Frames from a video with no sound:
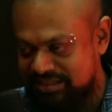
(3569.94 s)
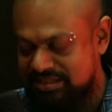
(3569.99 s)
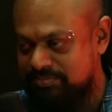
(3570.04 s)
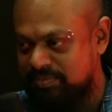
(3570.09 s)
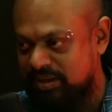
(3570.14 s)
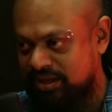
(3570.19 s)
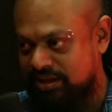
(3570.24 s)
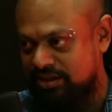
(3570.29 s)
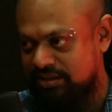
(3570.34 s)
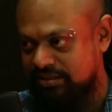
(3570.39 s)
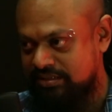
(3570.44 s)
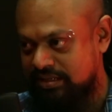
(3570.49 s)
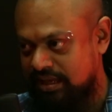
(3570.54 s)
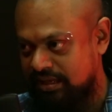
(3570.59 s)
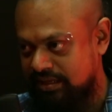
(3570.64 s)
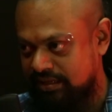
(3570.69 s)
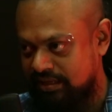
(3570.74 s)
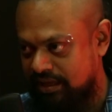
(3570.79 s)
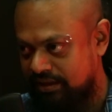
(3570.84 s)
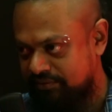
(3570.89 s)
because
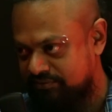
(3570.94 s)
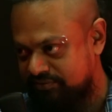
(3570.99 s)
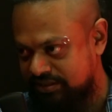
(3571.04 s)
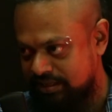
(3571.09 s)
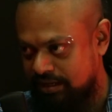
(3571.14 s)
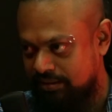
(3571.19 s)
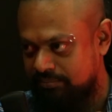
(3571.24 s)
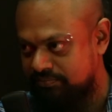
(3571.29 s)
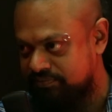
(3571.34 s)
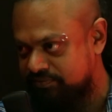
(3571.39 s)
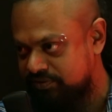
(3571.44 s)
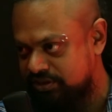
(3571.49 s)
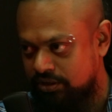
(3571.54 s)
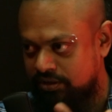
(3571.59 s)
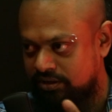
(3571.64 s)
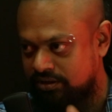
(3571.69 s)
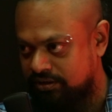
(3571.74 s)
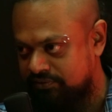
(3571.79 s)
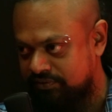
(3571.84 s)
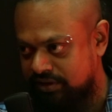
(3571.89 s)
I have some
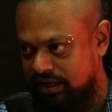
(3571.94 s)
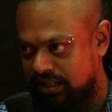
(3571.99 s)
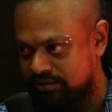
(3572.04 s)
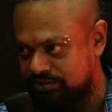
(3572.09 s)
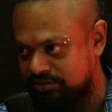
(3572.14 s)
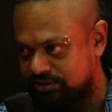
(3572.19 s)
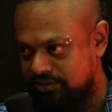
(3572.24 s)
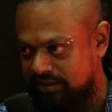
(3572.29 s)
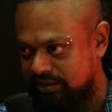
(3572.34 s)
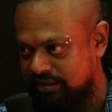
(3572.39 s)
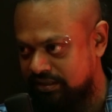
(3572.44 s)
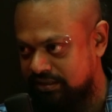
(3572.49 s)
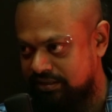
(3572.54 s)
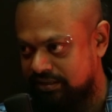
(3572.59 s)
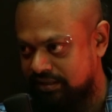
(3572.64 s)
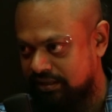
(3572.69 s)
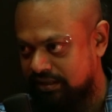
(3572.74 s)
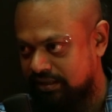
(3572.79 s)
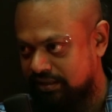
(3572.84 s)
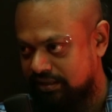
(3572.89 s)
sort of cultural ah,
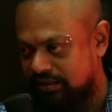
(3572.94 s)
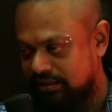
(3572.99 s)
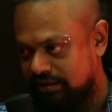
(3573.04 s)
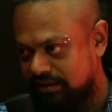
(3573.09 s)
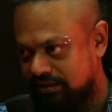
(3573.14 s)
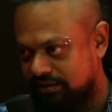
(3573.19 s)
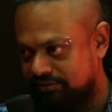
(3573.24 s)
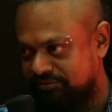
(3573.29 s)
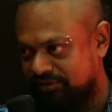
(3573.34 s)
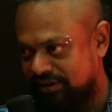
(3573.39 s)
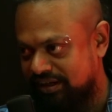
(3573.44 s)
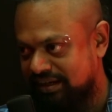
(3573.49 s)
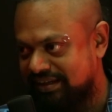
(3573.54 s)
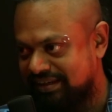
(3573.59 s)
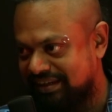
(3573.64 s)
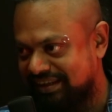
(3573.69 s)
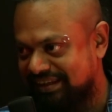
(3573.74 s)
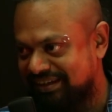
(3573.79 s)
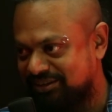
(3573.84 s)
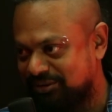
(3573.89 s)
okay, good. affinity to